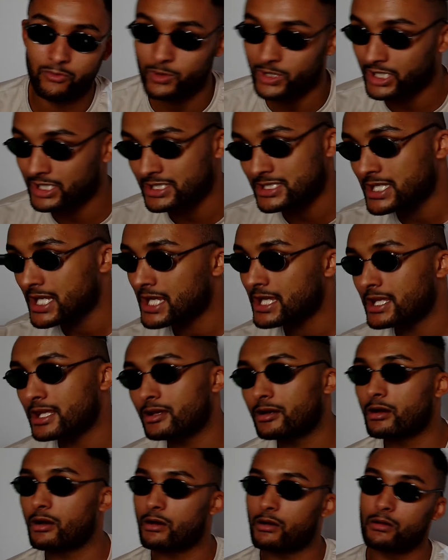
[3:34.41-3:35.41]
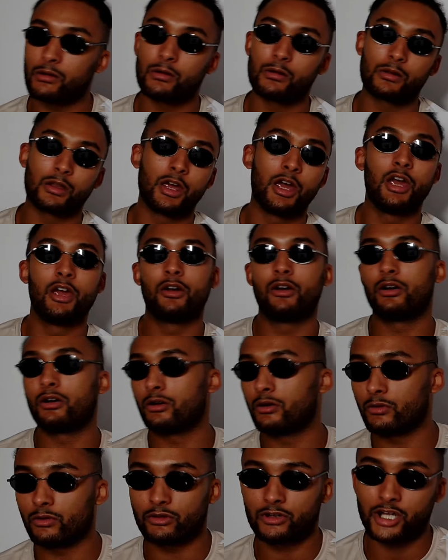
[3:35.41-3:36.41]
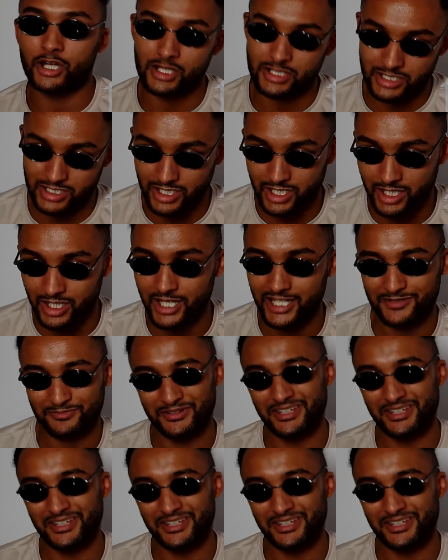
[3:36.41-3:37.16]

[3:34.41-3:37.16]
We can say he got old or cussed-eyed.